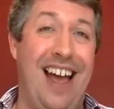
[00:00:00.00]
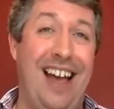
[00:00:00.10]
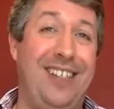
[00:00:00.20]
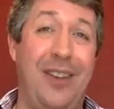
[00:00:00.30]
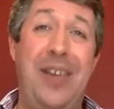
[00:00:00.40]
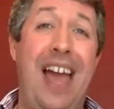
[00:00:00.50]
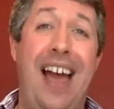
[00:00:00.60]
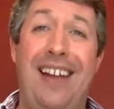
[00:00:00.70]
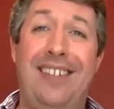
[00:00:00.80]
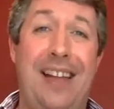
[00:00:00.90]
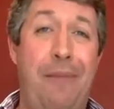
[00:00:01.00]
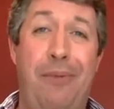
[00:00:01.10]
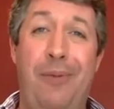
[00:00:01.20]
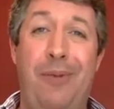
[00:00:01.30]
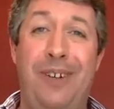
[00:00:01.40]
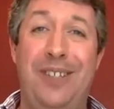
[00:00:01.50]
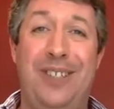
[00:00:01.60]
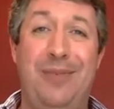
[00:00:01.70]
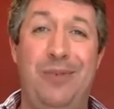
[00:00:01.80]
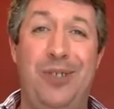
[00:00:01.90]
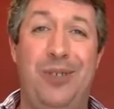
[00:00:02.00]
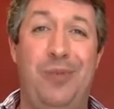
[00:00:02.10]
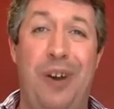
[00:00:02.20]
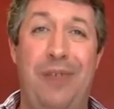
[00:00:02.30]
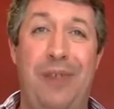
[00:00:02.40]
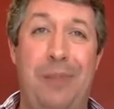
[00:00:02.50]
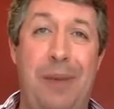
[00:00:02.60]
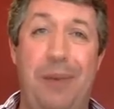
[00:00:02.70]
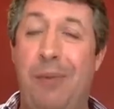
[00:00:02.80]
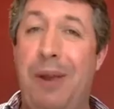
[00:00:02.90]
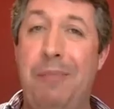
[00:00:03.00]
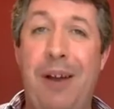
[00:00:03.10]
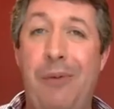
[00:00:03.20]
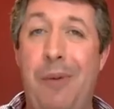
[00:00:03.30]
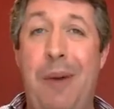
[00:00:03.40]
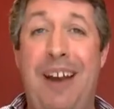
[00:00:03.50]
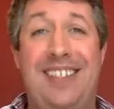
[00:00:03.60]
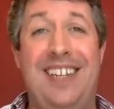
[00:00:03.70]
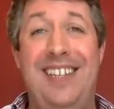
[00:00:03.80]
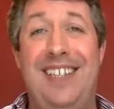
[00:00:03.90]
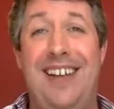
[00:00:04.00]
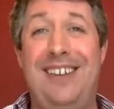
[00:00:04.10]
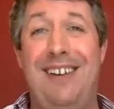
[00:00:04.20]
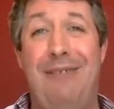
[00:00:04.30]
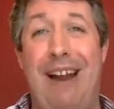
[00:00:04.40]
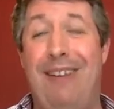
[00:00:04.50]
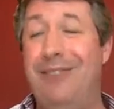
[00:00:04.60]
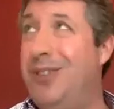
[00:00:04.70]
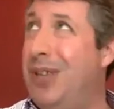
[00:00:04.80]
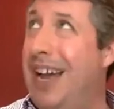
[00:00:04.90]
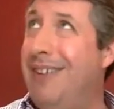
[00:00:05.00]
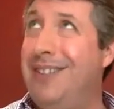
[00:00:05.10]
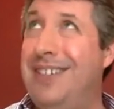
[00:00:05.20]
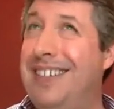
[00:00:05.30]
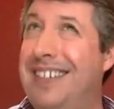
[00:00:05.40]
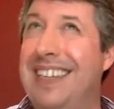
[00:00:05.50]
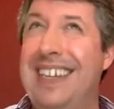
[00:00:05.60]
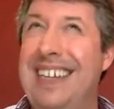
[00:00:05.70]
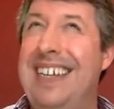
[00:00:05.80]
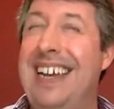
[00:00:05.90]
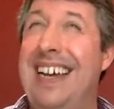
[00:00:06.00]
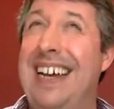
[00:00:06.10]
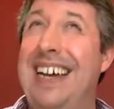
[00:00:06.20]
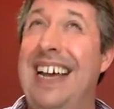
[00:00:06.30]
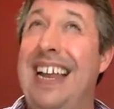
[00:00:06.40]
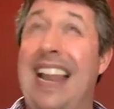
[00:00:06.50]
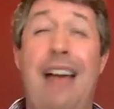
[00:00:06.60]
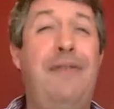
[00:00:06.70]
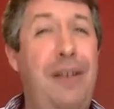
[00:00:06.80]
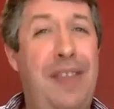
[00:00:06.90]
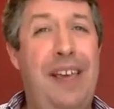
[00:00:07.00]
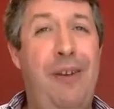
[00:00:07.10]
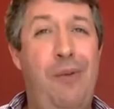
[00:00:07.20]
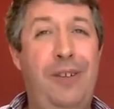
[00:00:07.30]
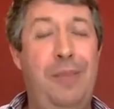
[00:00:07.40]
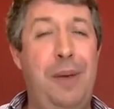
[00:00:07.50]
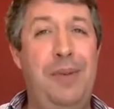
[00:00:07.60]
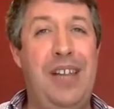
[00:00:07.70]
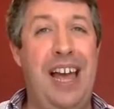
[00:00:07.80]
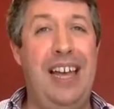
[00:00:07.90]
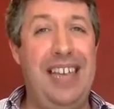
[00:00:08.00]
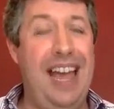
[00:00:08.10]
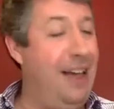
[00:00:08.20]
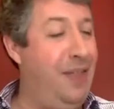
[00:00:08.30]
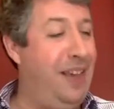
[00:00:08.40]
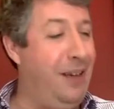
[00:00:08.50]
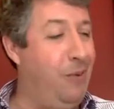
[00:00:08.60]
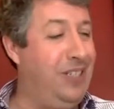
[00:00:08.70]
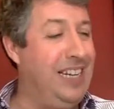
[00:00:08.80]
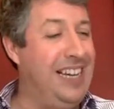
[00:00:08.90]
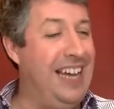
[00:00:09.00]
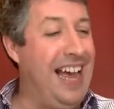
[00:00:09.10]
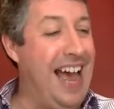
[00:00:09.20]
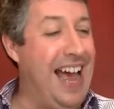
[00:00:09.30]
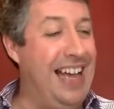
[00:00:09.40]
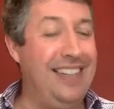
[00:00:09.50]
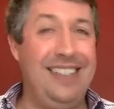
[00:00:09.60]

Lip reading: So yeah, Deborah was one of the people. We met at CSUN around 2011, I think it was, maybe. Yeah, I think it was. And